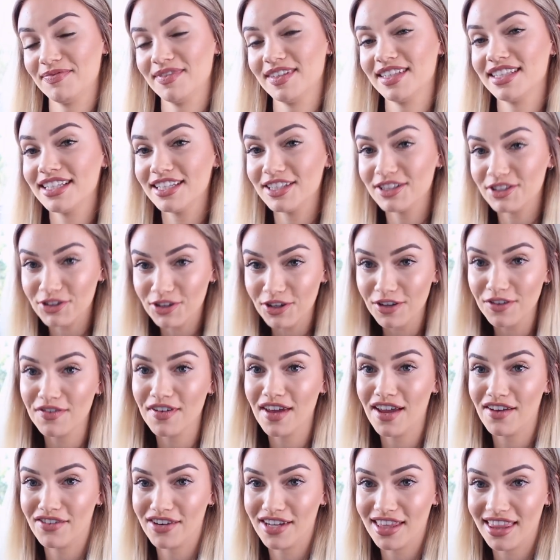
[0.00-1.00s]
It's his new
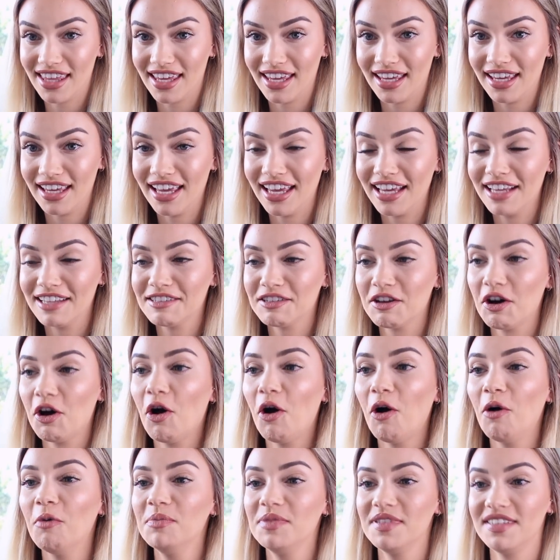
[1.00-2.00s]
favorite thing. He is
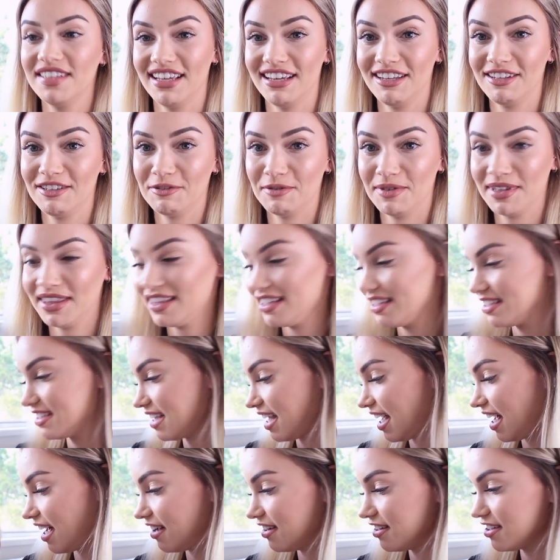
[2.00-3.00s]
obsessed with this
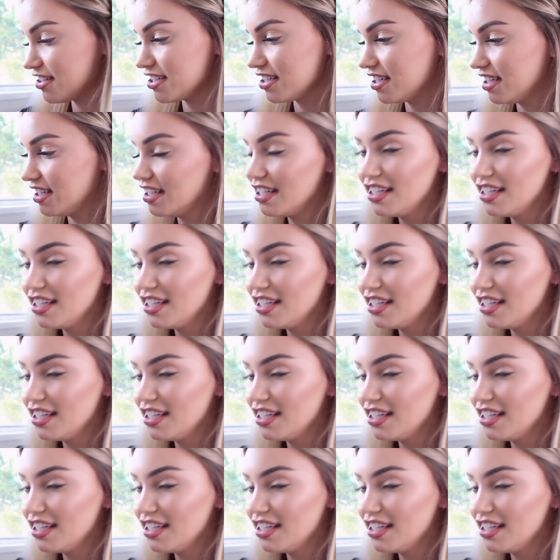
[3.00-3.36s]
couch.